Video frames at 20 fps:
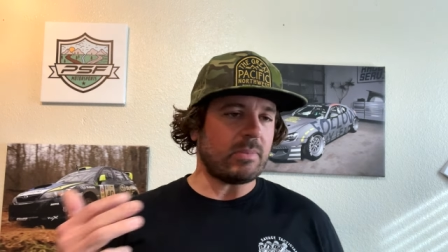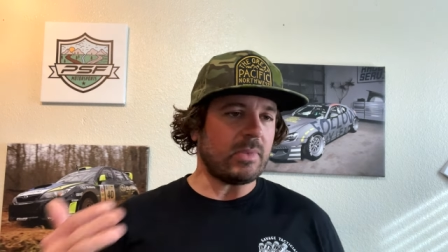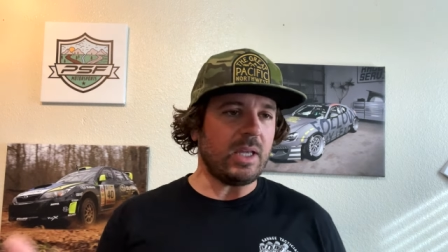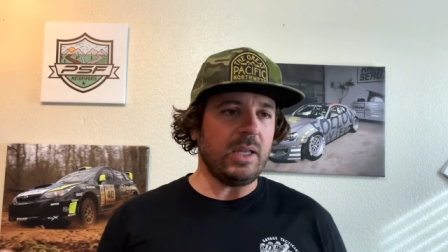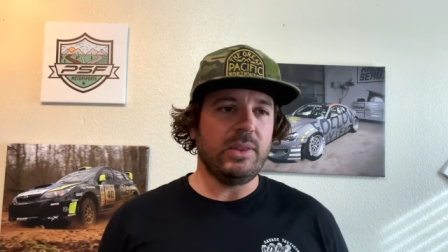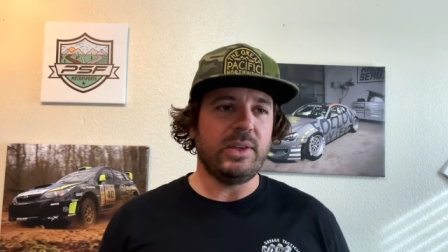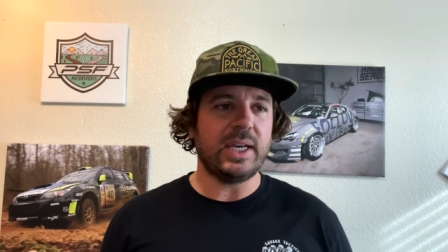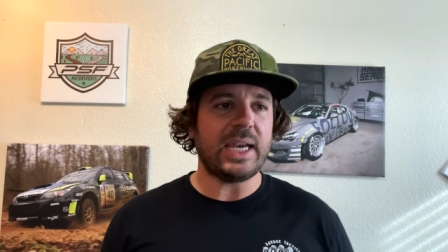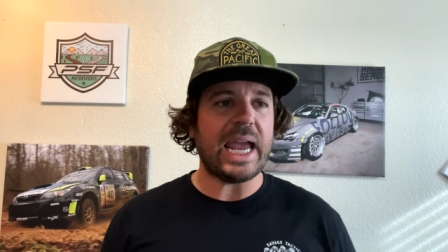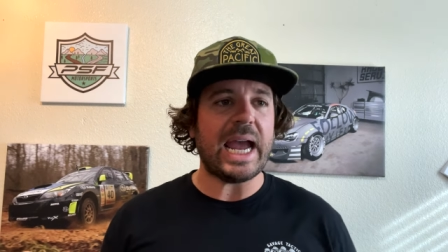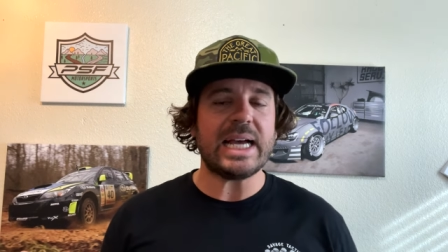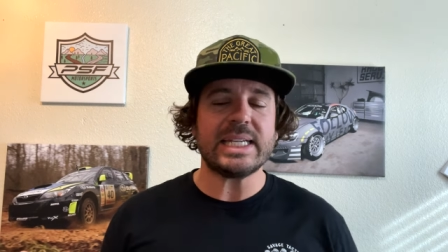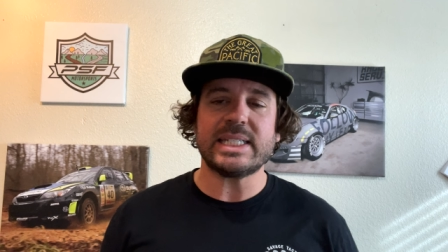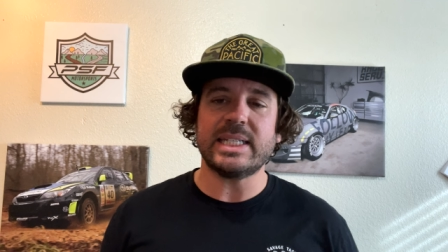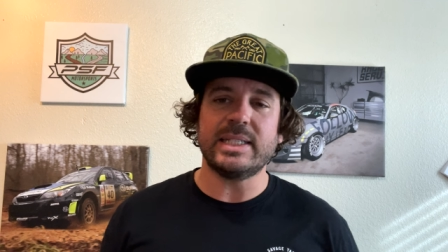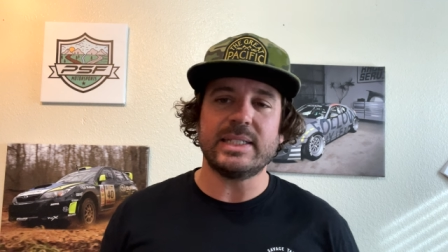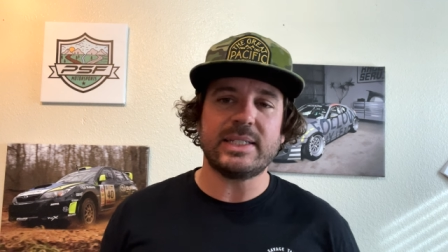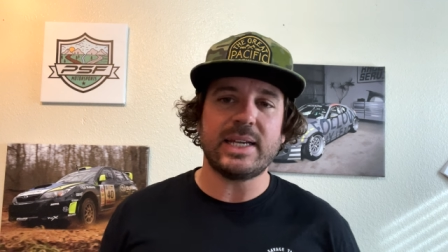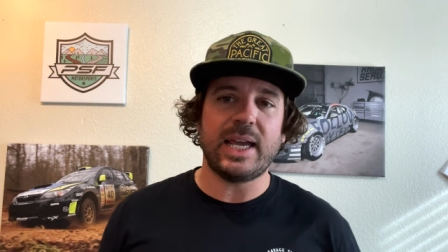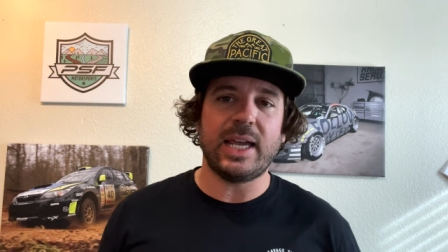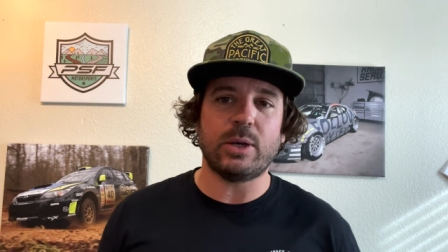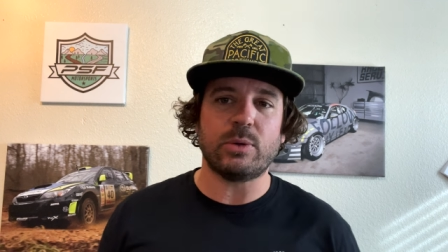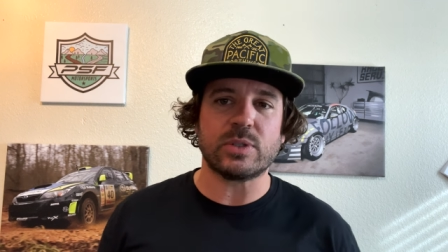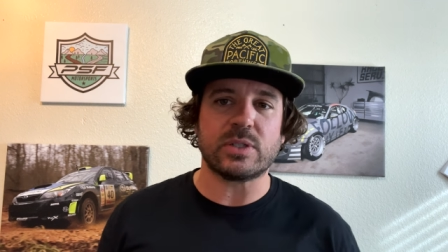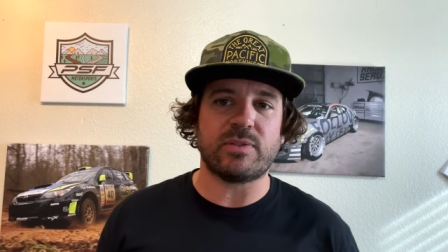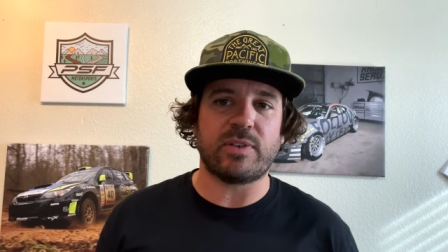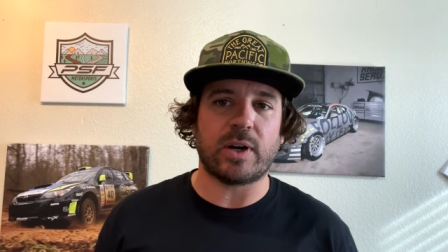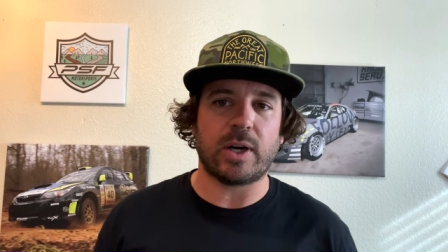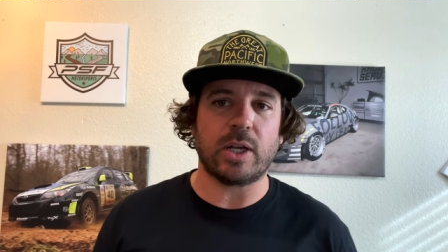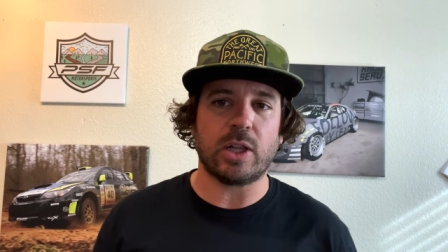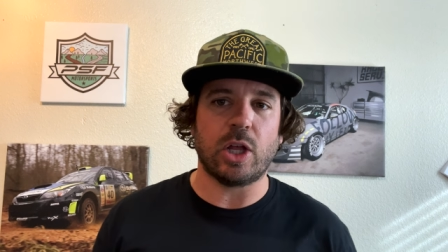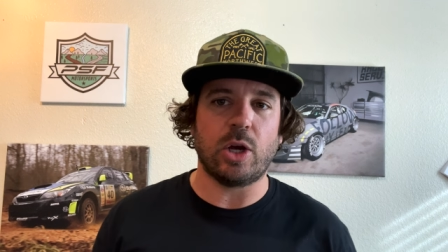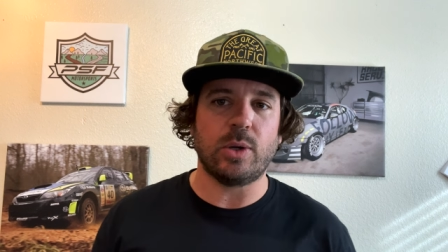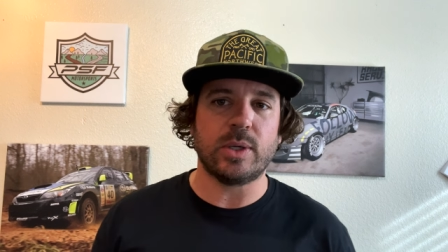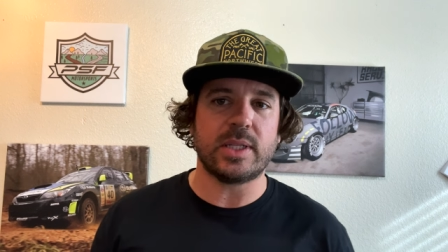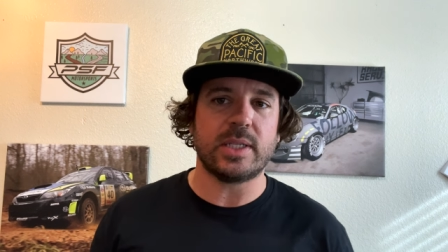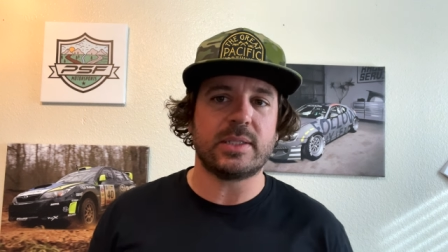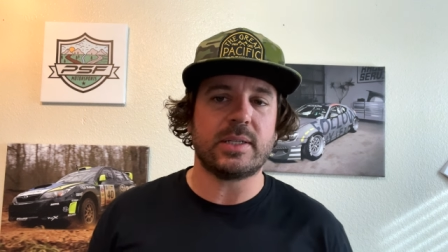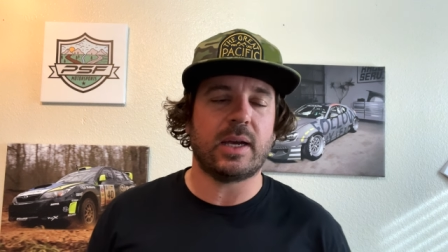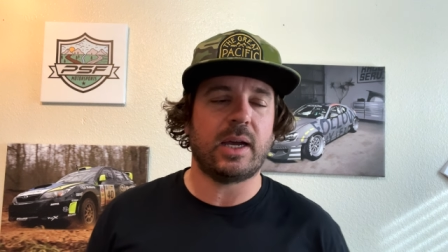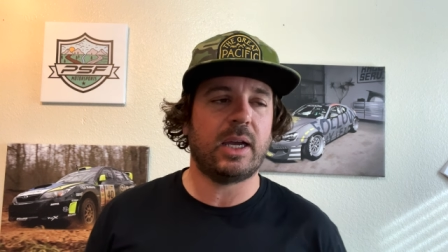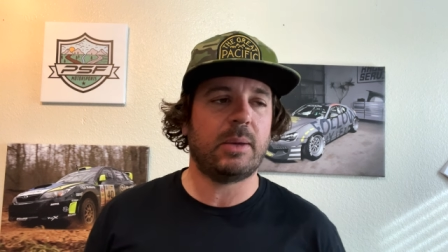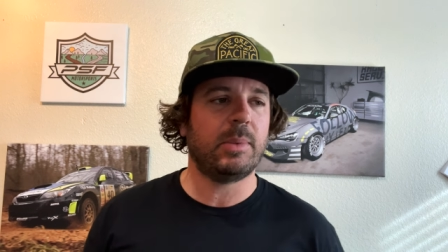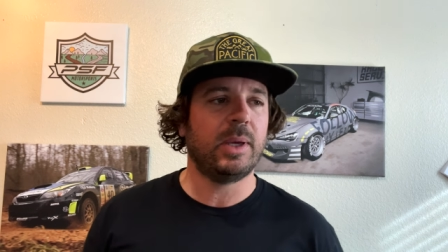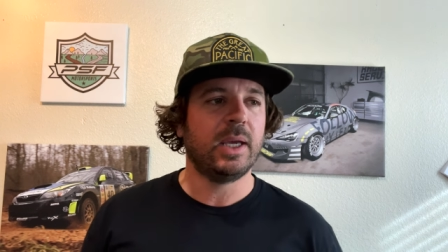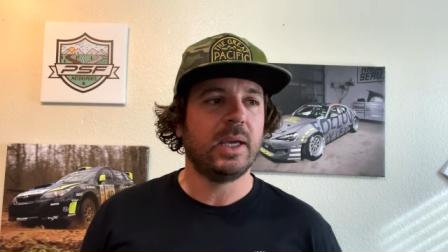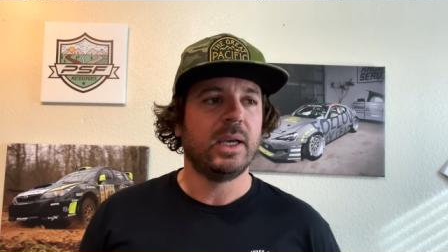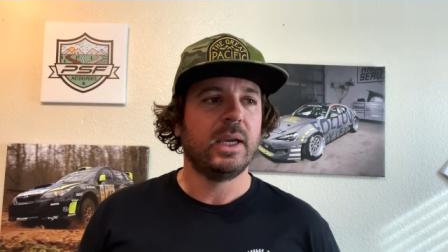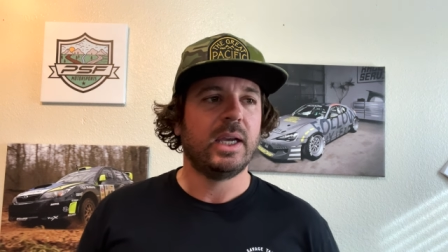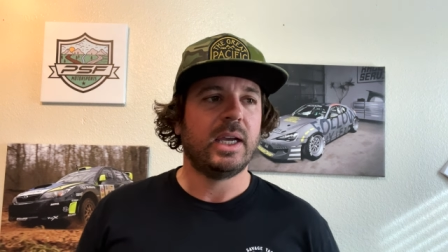the gas in the tank was very low at the time.